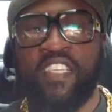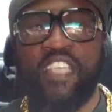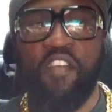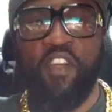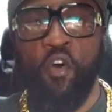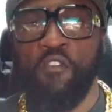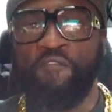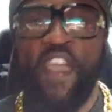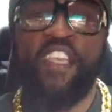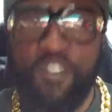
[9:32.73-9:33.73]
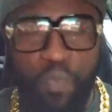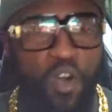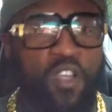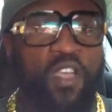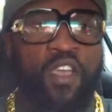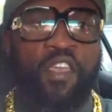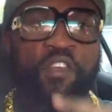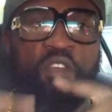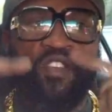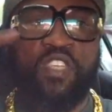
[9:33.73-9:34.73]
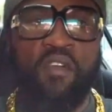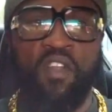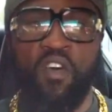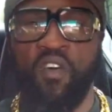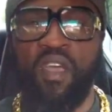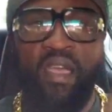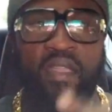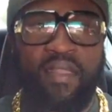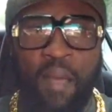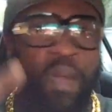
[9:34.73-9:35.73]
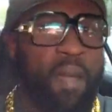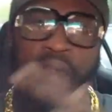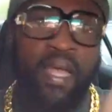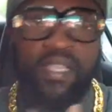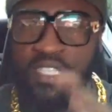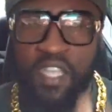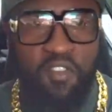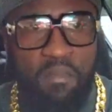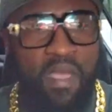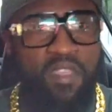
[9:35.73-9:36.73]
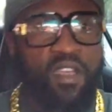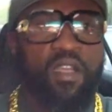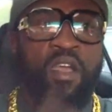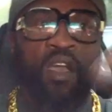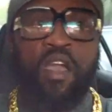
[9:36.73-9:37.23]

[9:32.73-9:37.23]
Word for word: share it on Facebook. You can share it on, not probably not Instagram either.